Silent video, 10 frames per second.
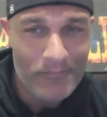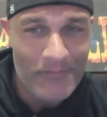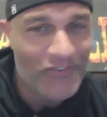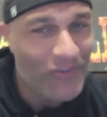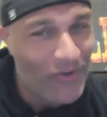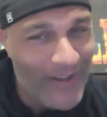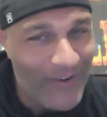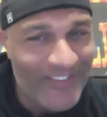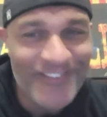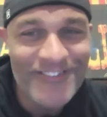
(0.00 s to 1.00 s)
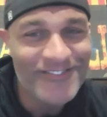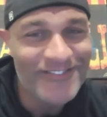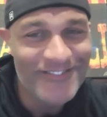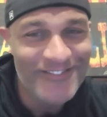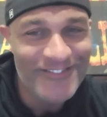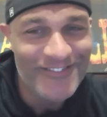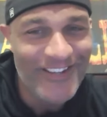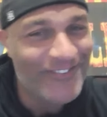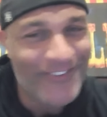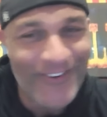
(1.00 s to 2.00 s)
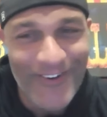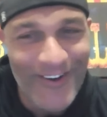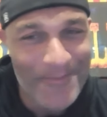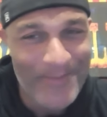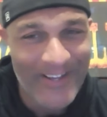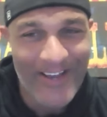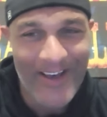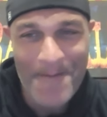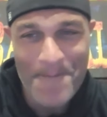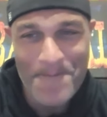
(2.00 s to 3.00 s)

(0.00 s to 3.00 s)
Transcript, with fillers: Did you know that was that was going on, big guy?